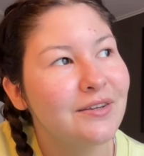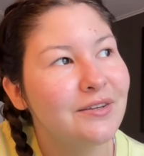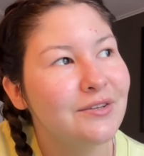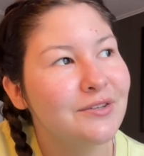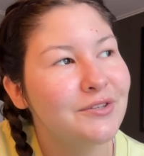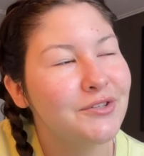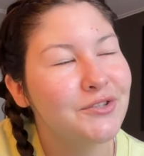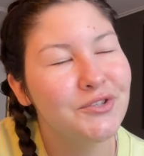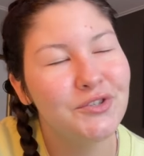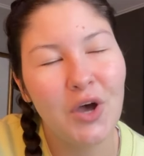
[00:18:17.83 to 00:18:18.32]

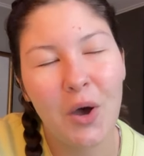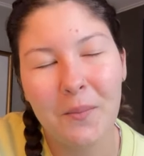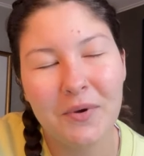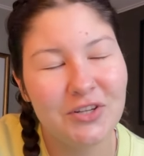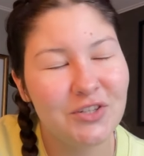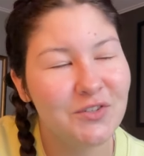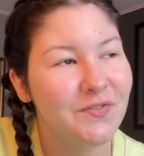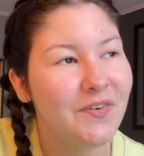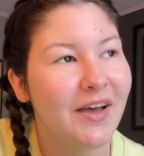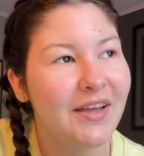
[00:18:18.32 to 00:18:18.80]
so
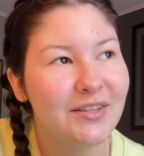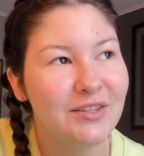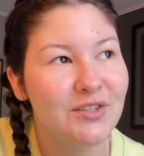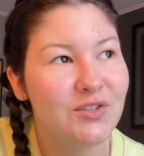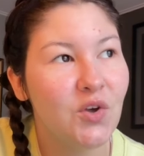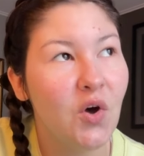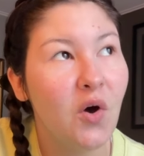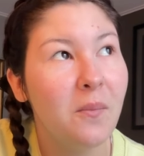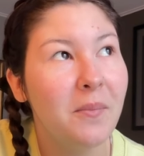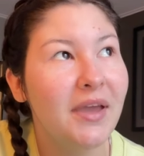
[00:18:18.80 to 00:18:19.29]
much fun,
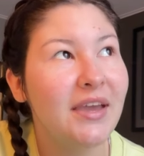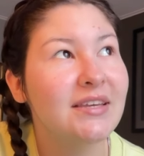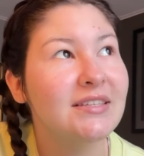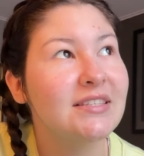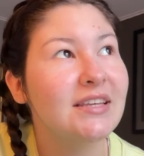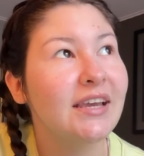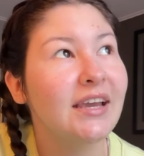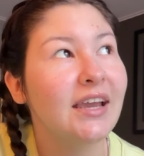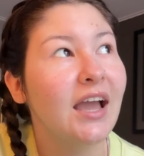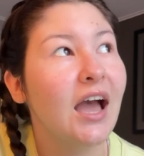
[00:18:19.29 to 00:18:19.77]
so
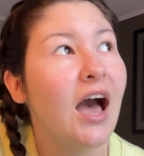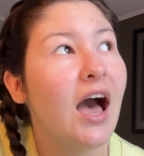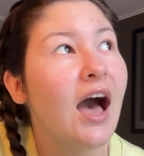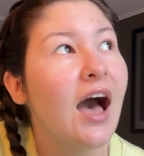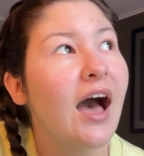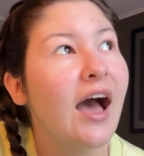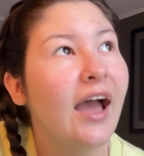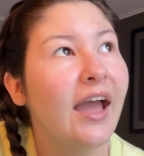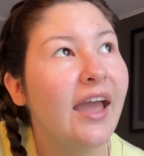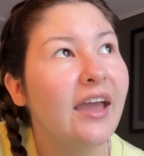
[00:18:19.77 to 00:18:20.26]
amazing.
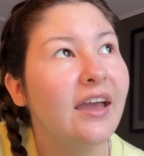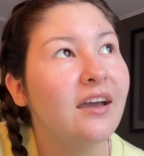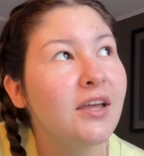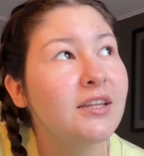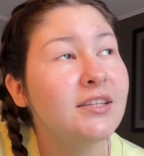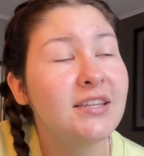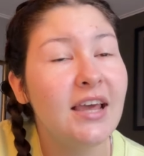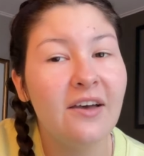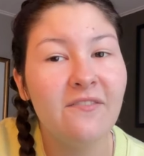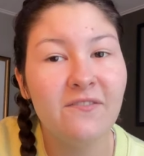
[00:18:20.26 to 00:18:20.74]
I
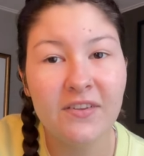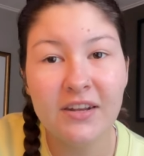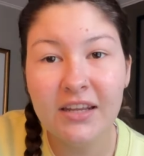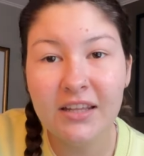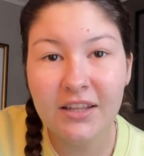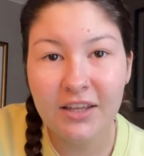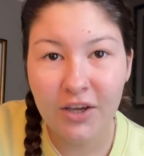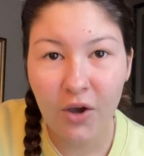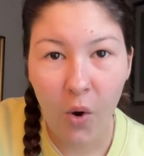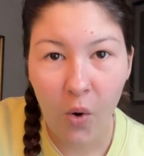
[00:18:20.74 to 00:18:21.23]

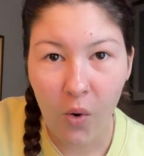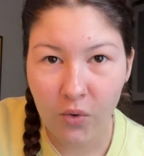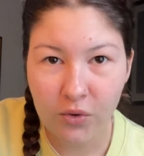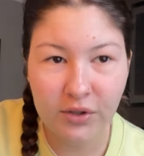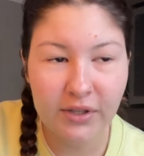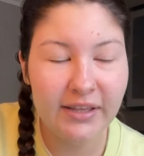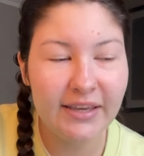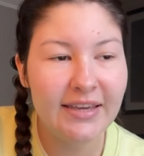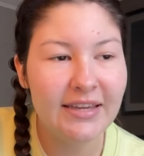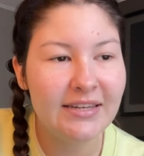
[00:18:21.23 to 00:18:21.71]
definitely
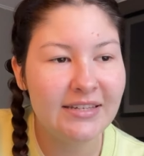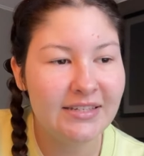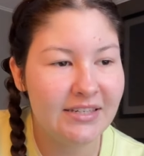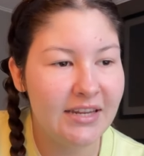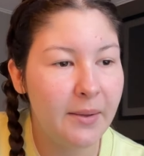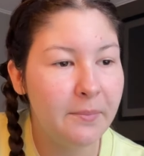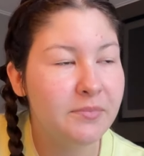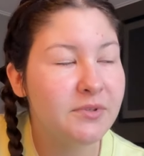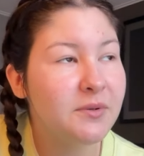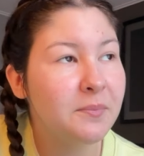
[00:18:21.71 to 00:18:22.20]
only
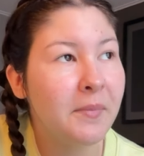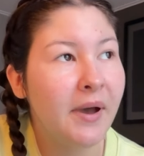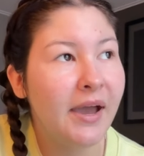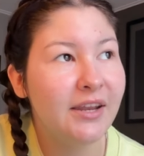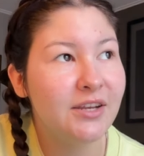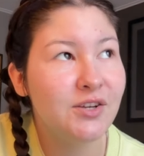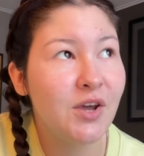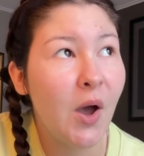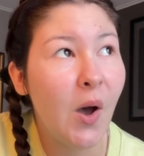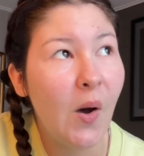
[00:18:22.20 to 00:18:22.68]
dipped my
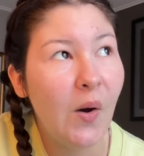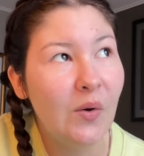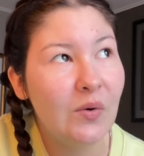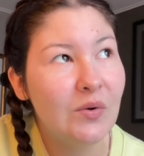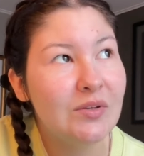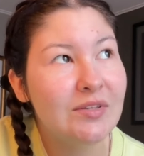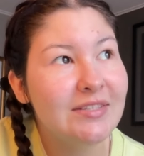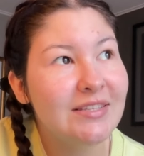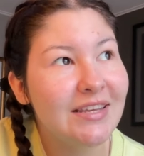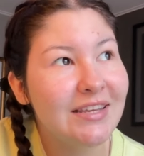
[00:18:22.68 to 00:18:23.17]

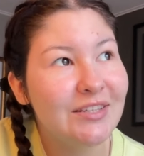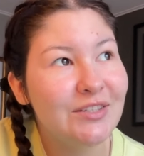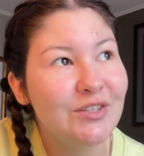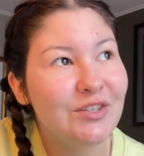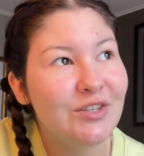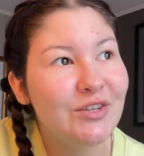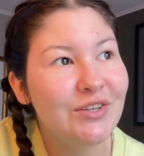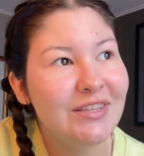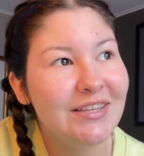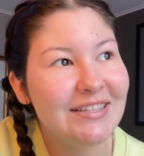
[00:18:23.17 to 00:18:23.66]
toes
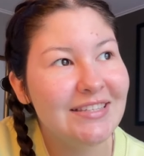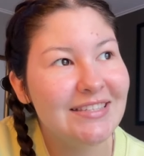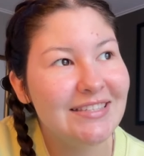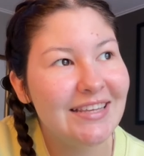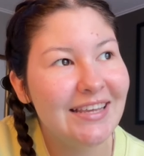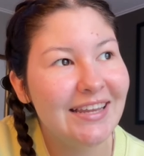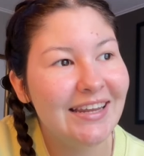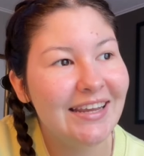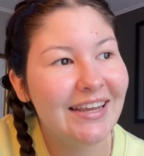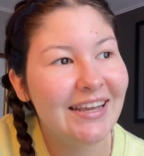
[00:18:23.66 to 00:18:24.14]
into this
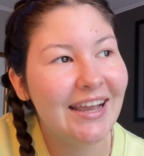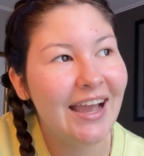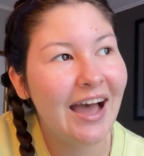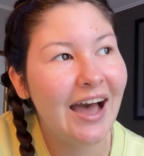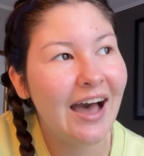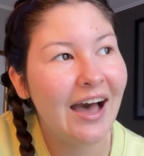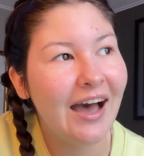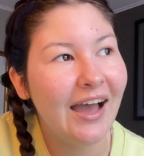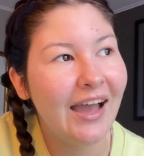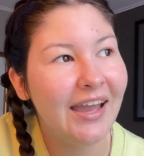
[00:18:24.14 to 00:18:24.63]
city.
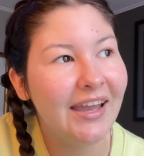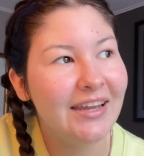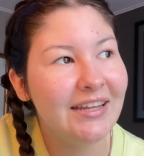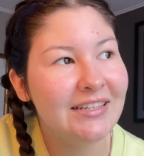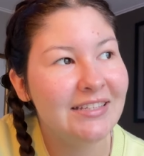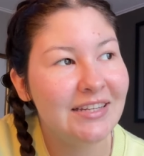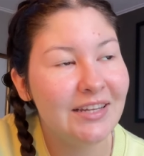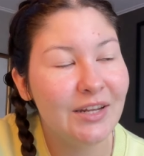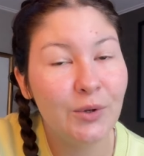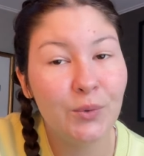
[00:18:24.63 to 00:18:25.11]
I
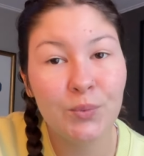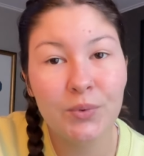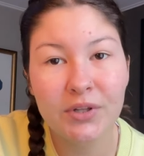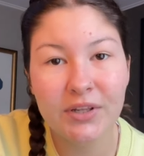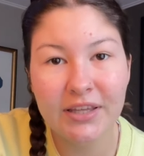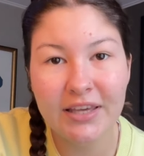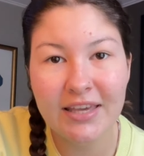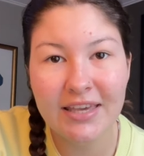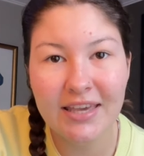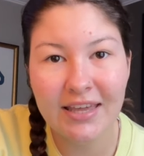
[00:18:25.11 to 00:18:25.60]
didn't
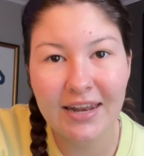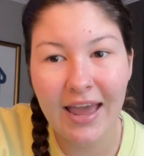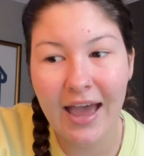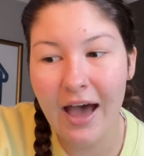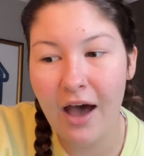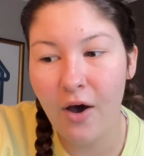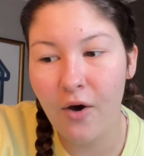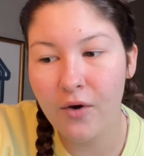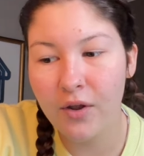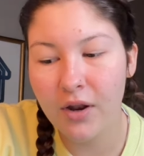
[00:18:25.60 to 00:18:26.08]
really get
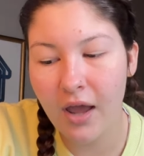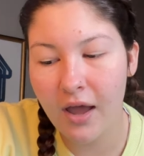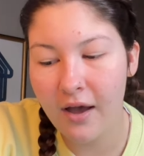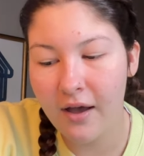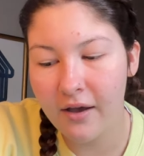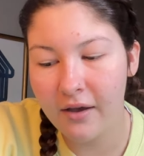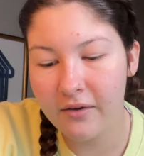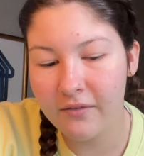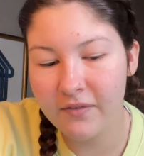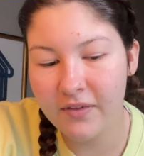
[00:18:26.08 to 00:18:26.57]
out
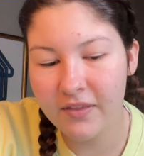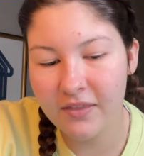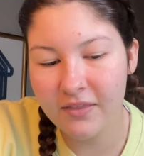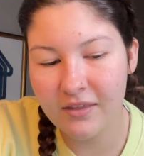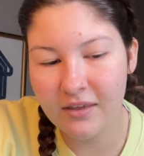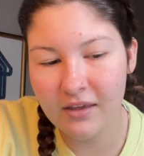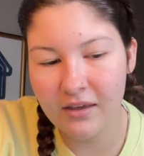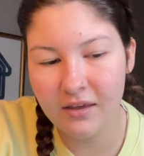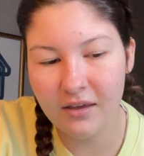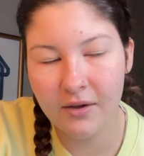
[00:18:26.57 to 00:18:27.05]
of
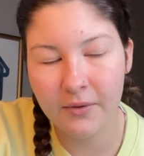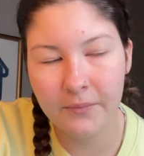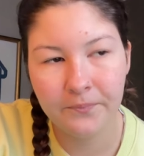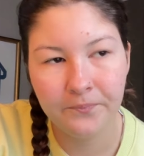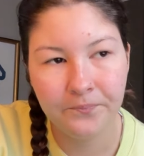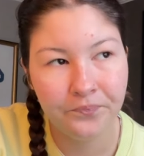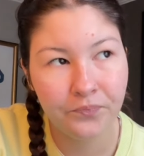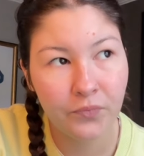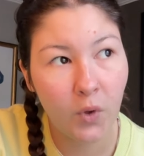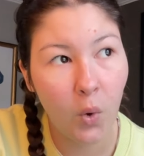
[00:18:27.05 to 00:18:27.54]
the
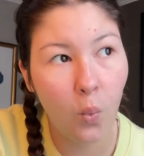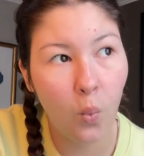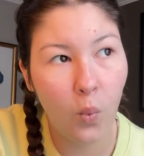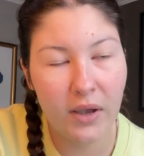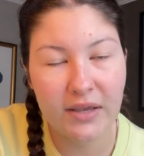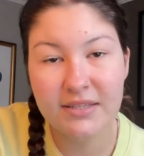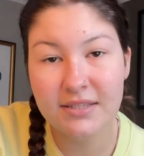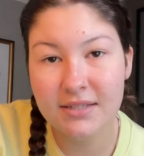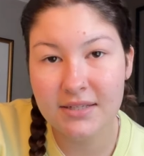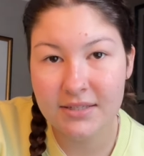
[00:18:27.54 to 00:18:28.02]

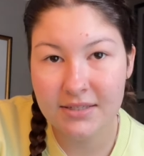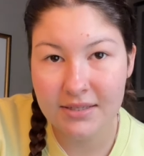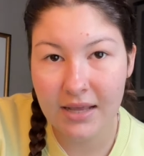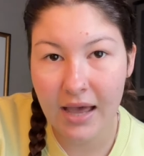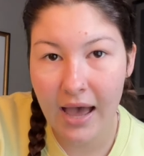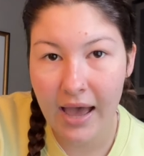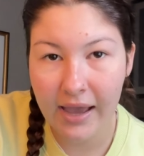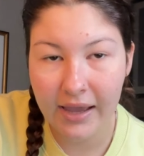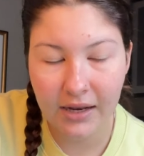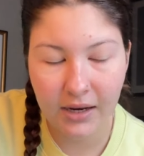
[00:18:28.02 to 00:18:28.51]
West
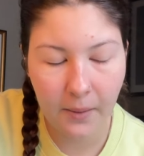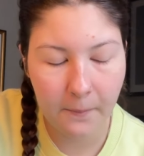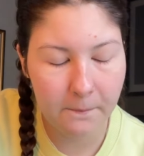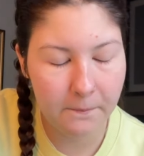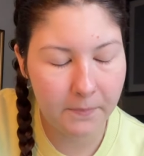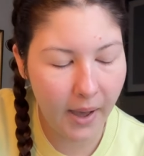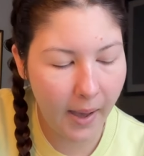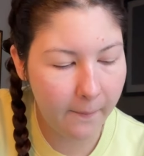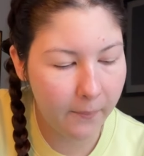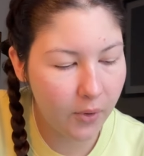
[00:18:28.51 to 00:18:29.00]
Side
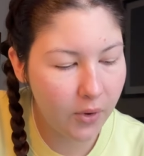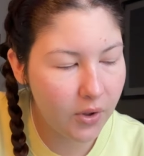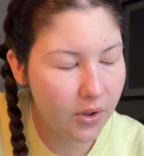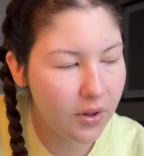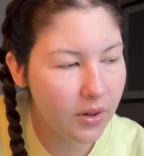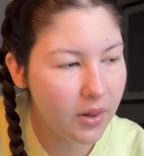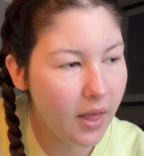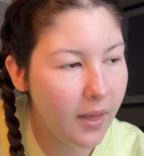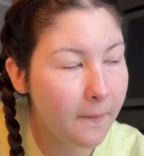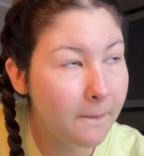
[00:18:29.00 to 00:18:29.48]

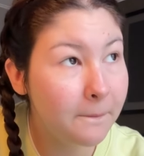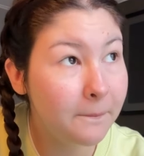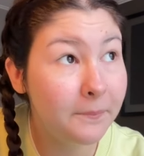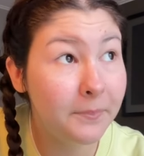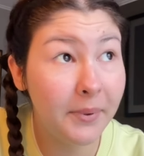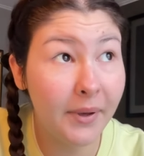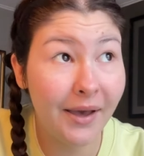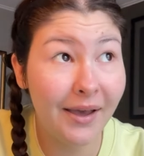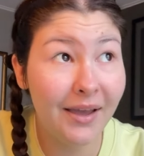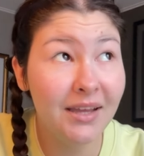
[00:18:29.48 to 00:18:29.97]
bubble,
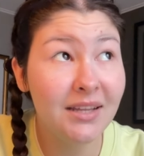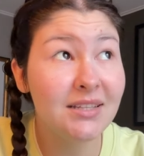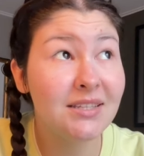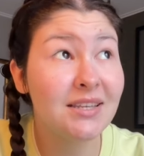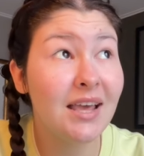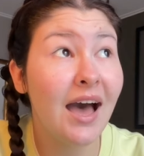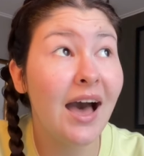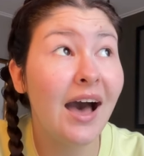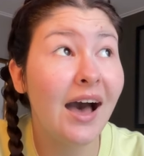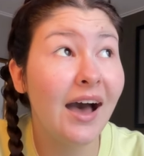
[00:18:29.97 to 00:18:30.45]
but
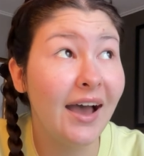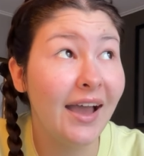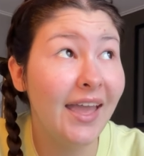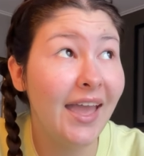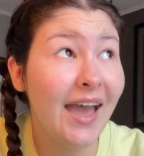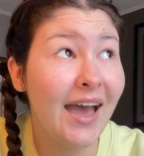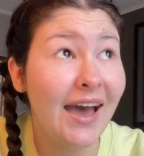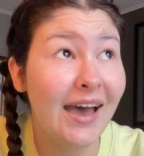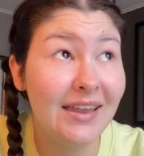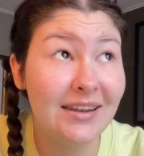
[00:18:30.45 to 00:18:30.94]
I
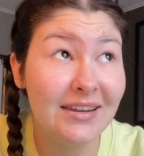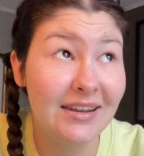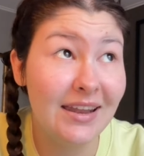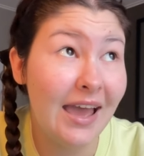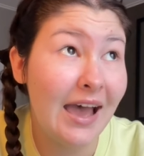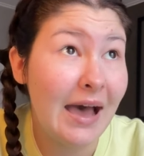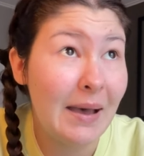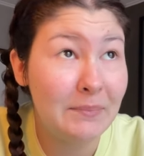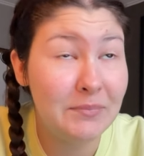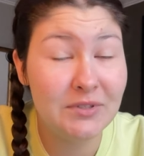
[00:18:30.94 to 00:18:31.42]
had an
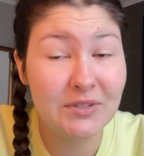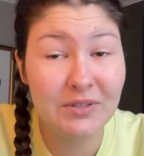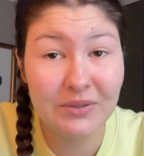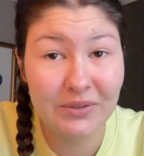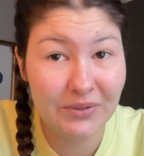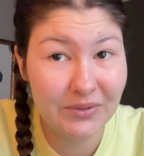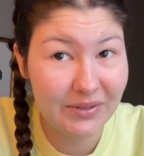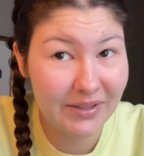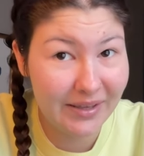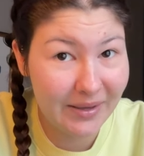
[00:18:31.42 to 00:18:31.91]

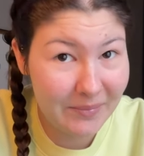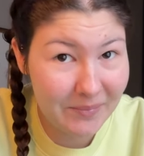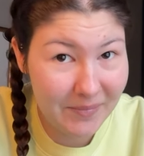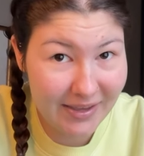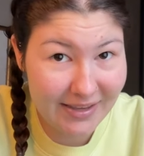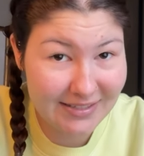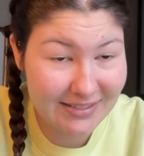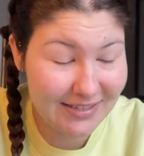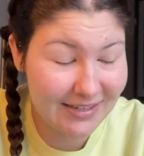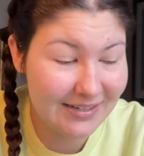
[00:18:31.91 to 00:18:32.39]
absolutely
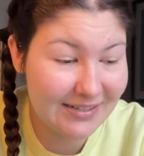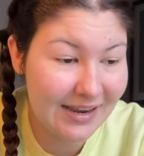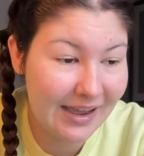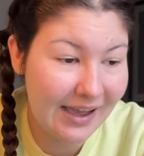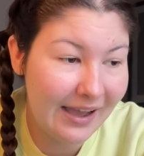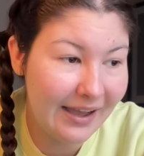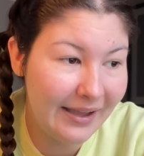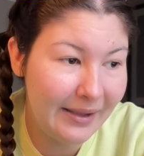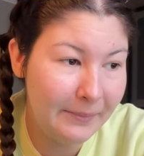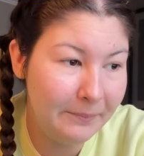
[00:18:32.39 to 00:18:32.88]
amazing
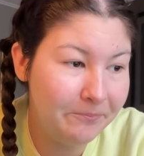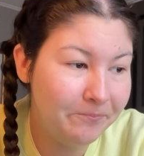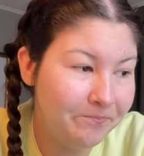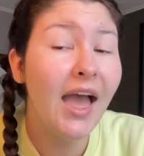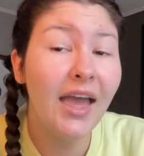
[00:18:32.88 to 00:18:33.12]
time.